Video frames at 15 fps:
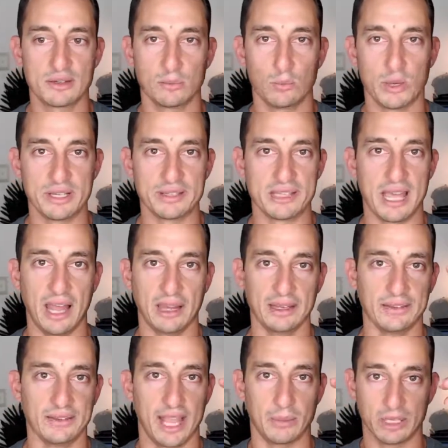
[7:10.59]
What is that? Is
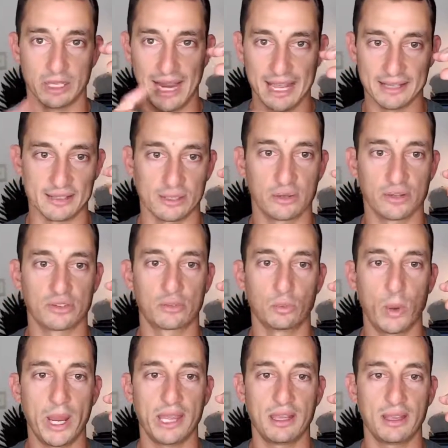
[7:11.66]
that we're going to exit on a
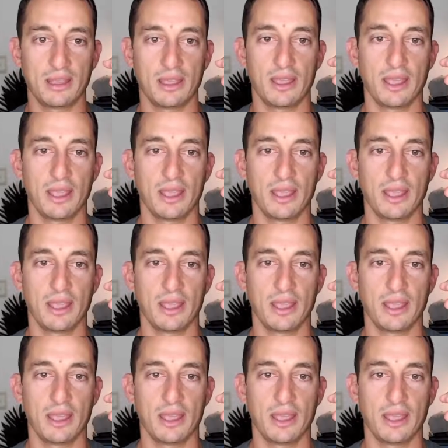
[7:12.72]
swing?